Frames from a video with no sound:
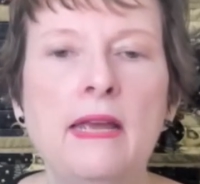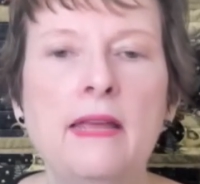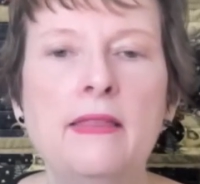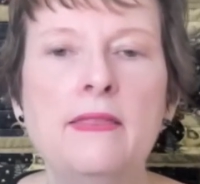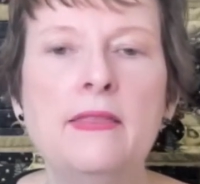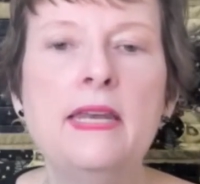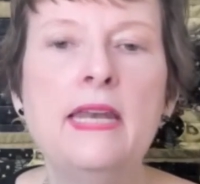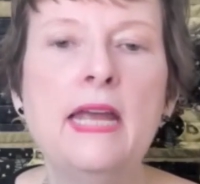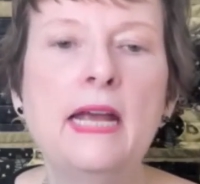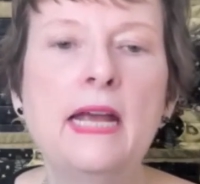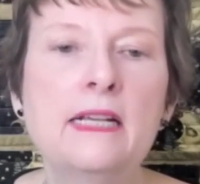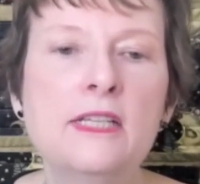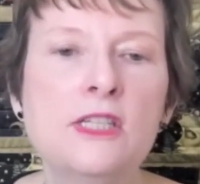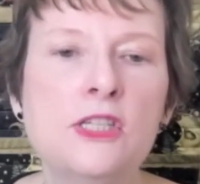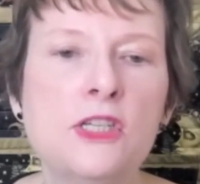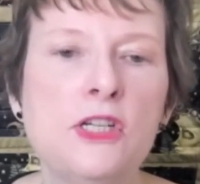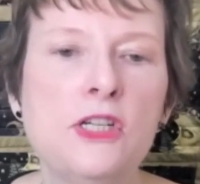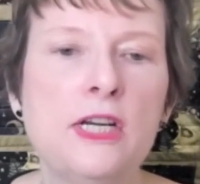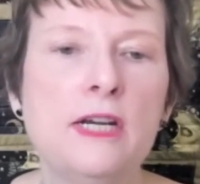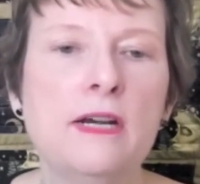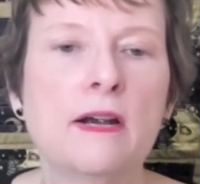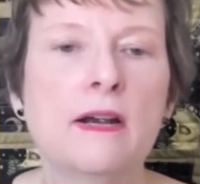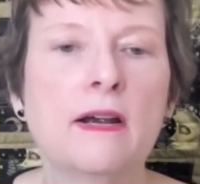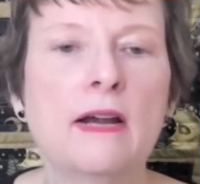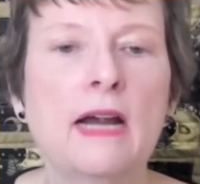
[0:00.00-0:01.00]
The next
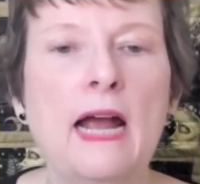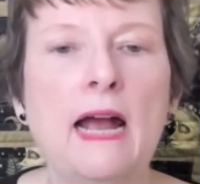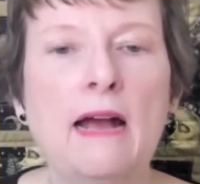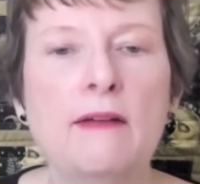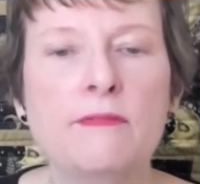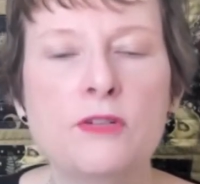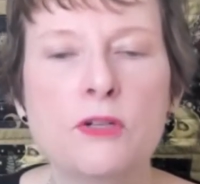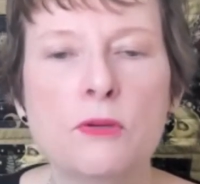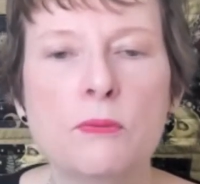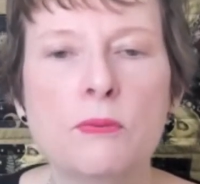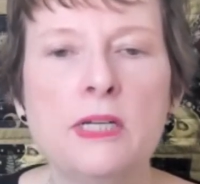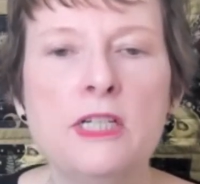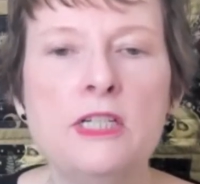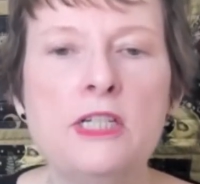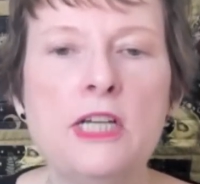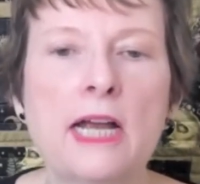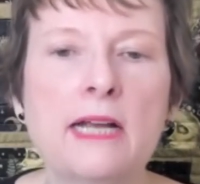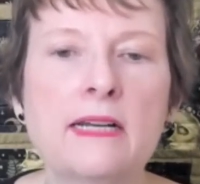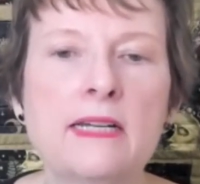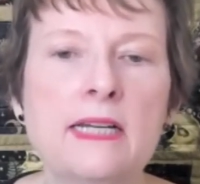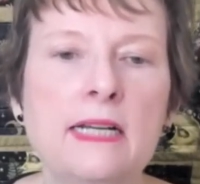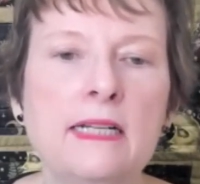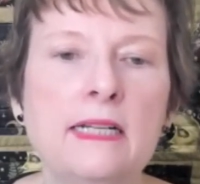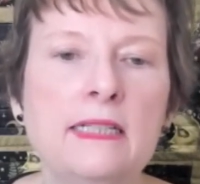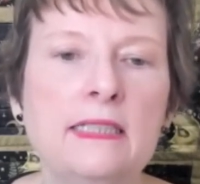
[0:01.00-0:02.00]
year, after
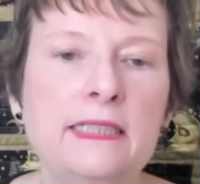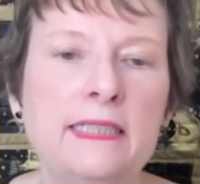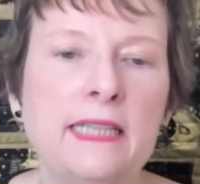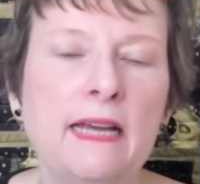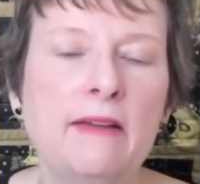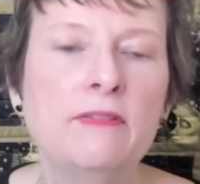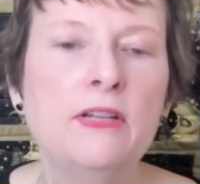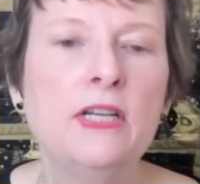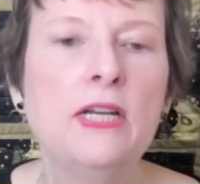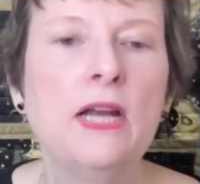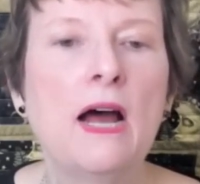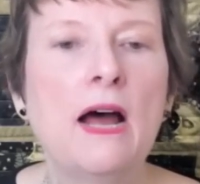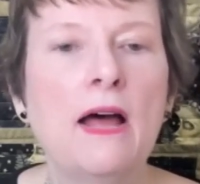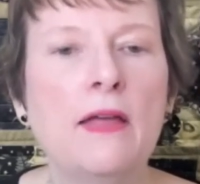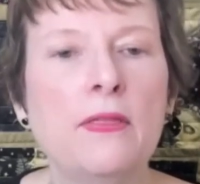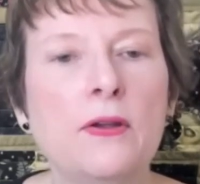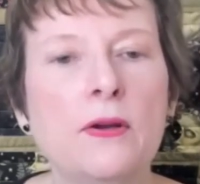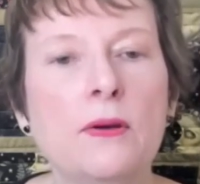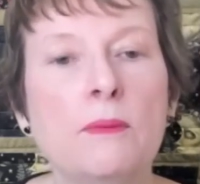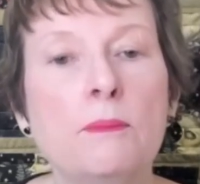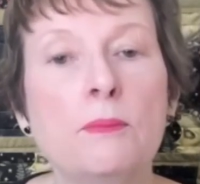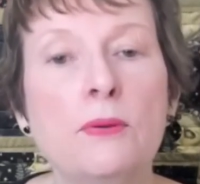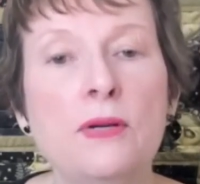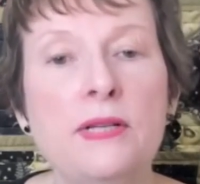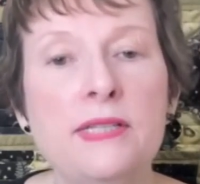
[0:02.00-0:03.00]
rejecting 7
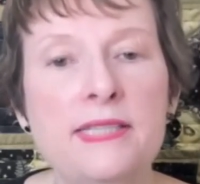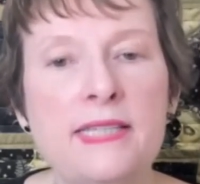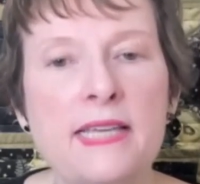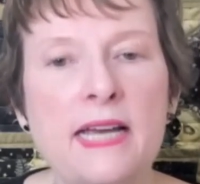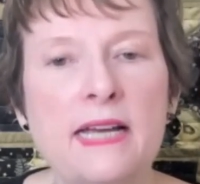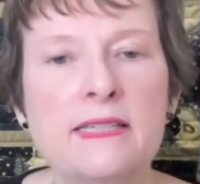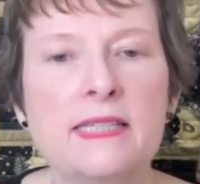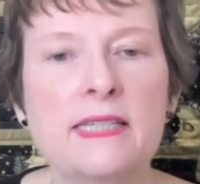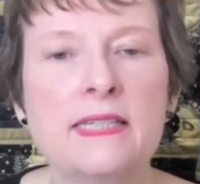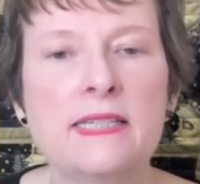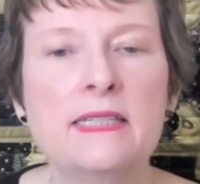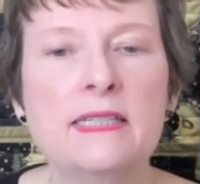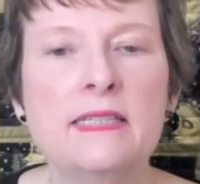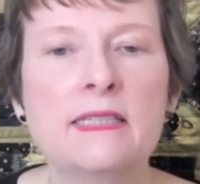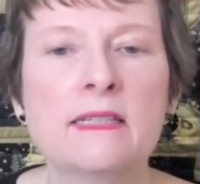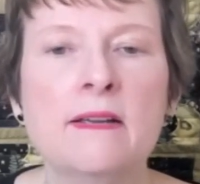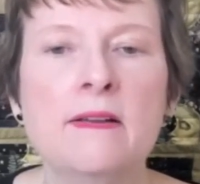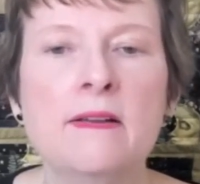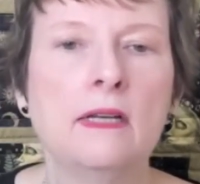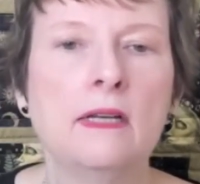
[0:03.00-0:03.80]
other princesses,